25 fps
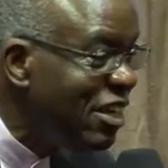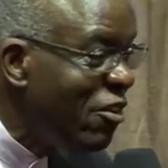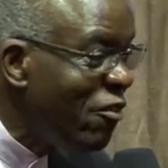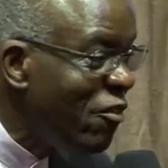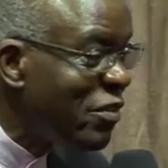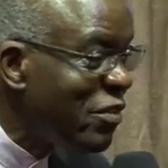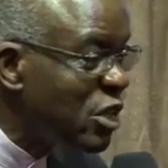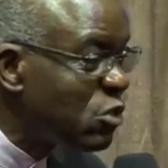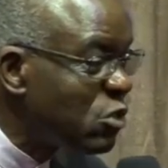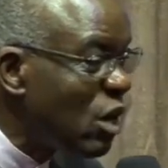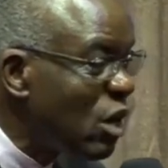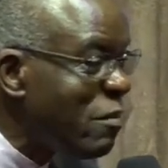
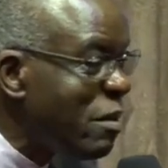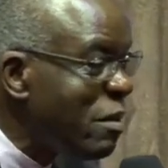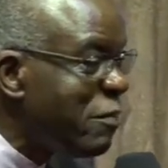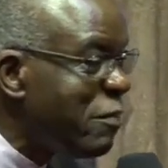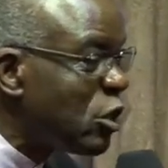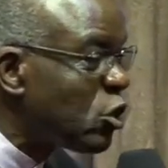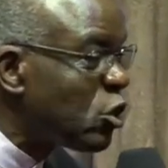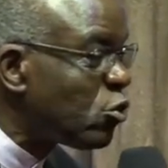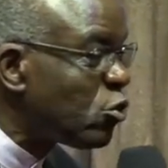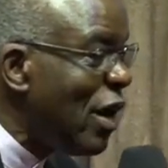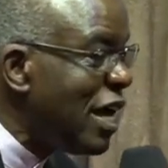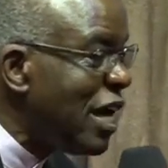This is why people
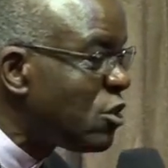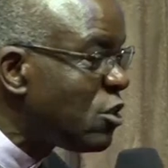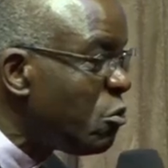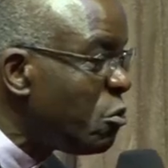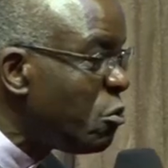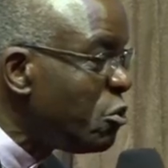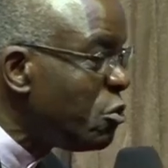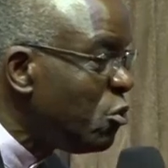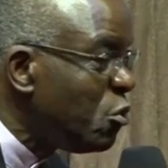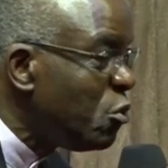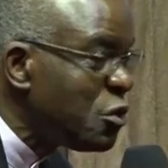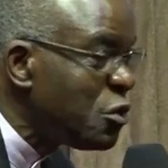try
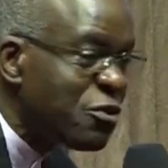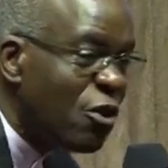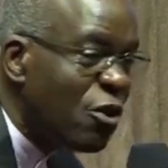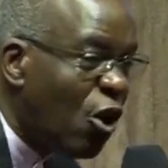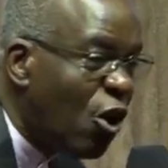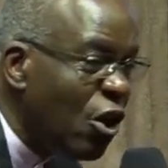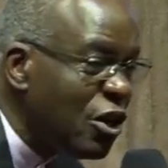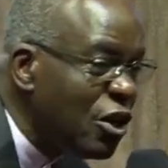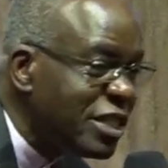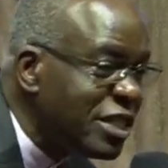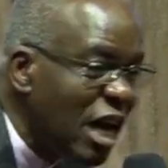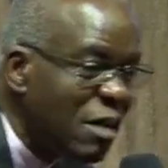to use
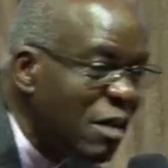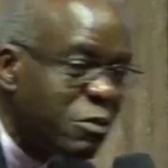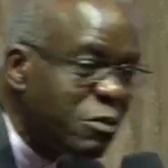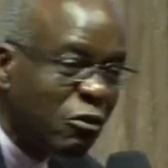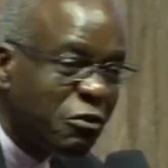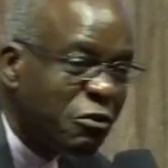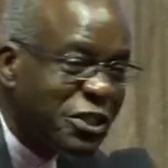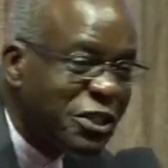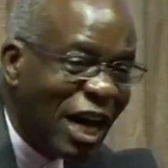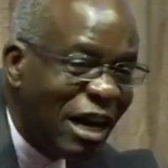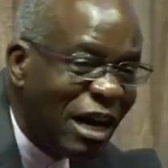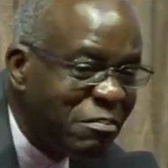all types
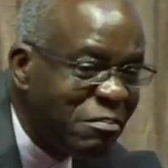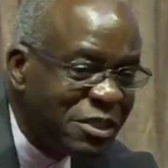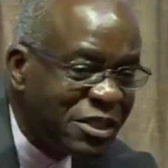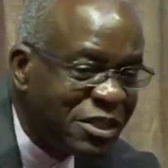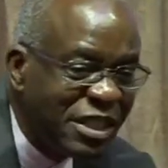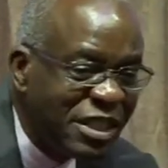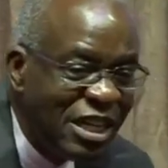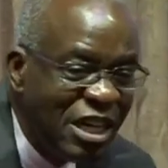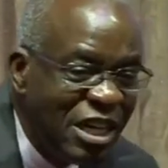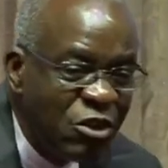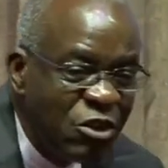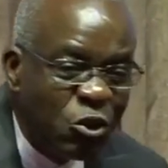of charms
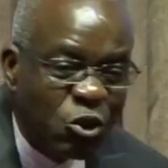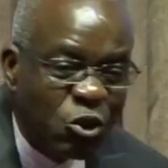to